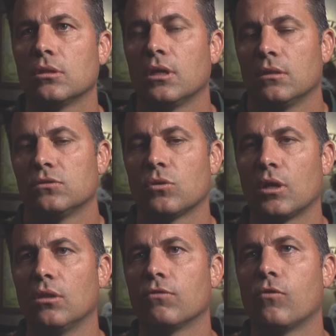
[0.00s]
And so
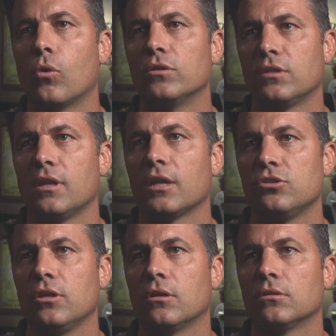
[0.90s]
I look forward to
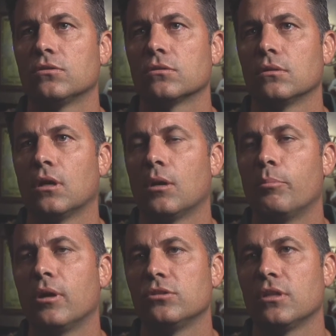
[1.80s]
next year's
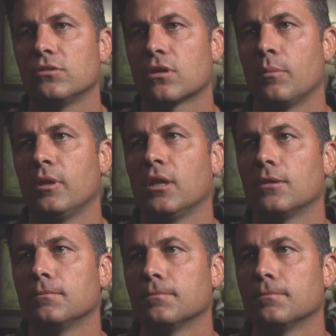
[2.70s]
bunch that's coming in.